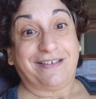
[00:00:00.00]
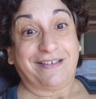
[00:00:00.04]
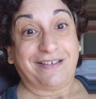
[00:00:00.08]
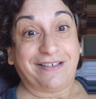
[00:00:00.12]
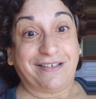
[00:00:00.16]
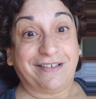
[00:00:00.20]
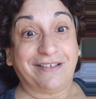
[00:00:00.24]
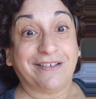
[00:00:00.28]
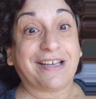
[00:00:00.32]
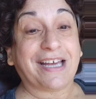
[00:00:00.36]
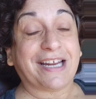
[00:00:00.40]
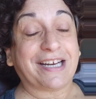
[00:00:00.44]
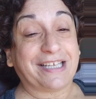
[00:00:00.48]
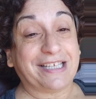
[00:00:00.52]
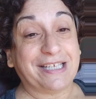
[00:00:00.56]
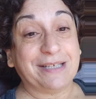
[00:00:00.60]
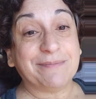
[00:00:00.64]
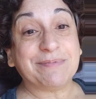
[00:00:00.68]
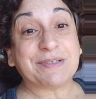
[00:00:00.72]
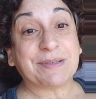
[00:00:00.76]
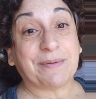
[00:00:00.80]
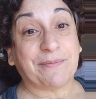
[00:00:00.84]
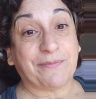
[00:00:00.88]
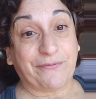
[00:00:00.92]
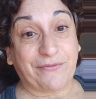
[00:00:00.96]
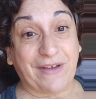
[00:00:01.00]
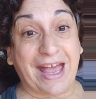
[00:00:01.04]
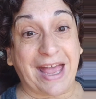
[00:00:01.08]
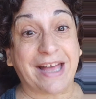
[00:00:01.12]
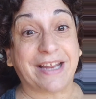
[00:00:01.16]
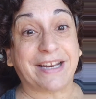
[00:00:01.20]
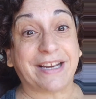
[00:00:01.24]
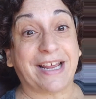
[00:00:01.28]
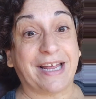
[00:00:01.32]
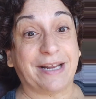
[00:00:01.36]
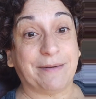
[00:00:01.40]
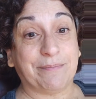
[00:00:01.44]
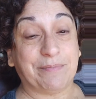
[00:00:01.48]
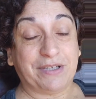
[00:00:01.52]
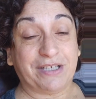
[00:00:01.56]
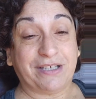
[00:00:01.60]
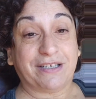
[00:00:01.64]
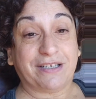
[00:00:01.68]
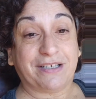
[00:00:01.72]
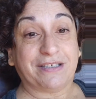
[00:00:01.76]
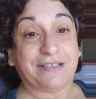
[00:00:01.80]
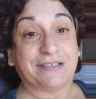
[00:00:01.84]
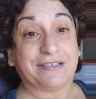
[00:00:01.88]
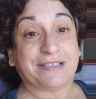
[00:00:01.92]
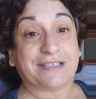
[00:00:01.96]
you got to keep some fat on
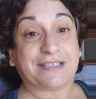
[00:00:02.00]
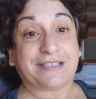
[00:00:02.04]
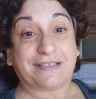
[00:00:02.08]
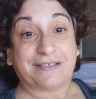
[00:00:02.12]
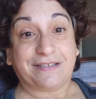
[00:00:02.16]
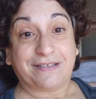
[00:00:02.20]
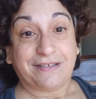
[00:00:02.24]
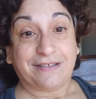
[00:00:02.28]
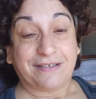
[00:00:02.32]
because